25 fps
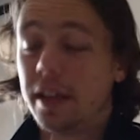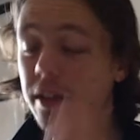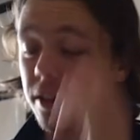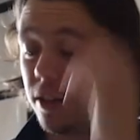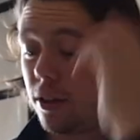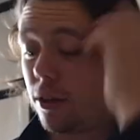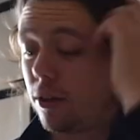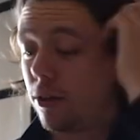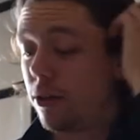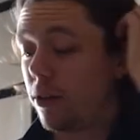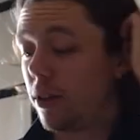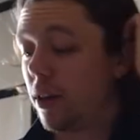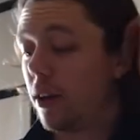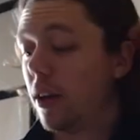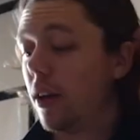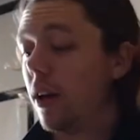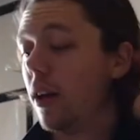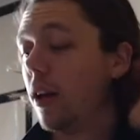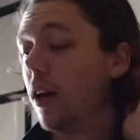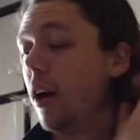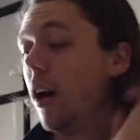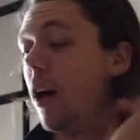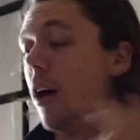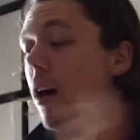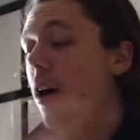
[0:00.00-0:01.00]
dude
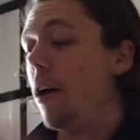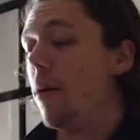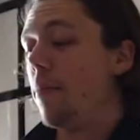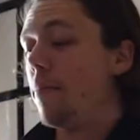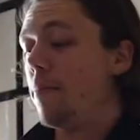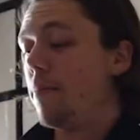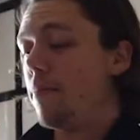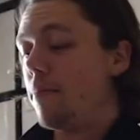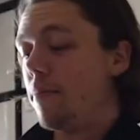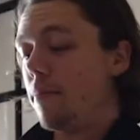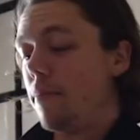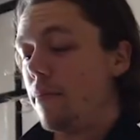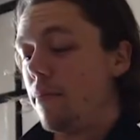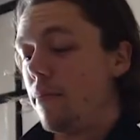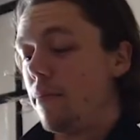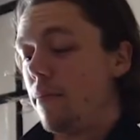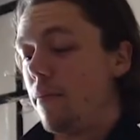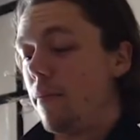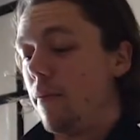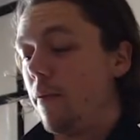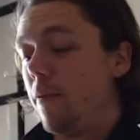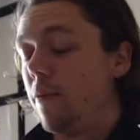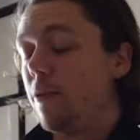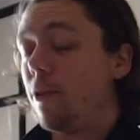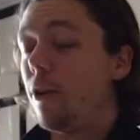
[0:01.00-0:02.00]

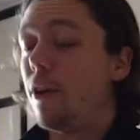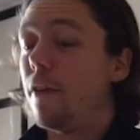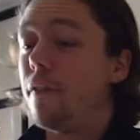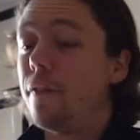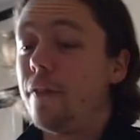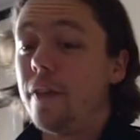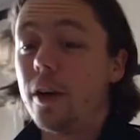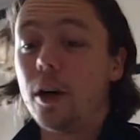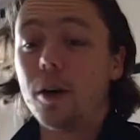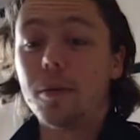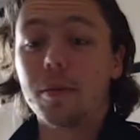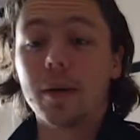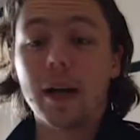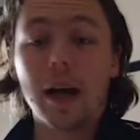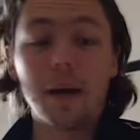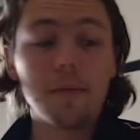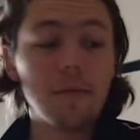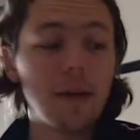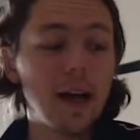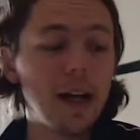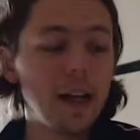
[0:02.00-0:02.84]
for a film camera.